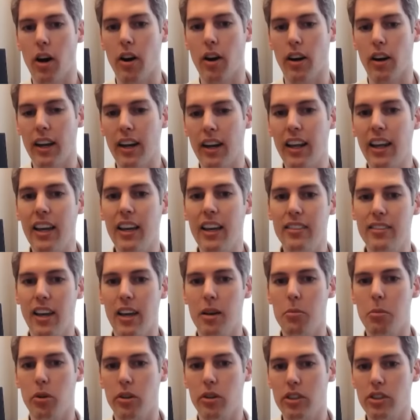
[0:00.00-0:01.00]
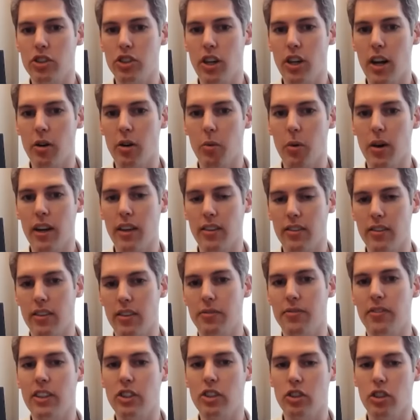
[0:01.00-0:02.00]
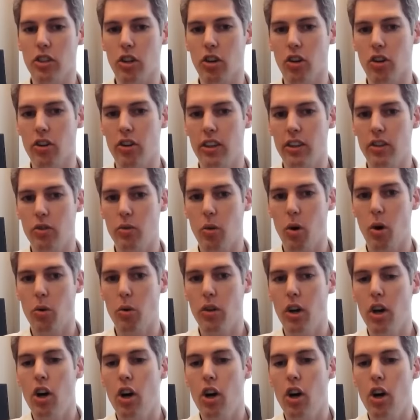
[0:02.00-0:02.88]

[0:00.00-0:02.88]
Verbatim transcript: it is able to generate sufficient earnings growth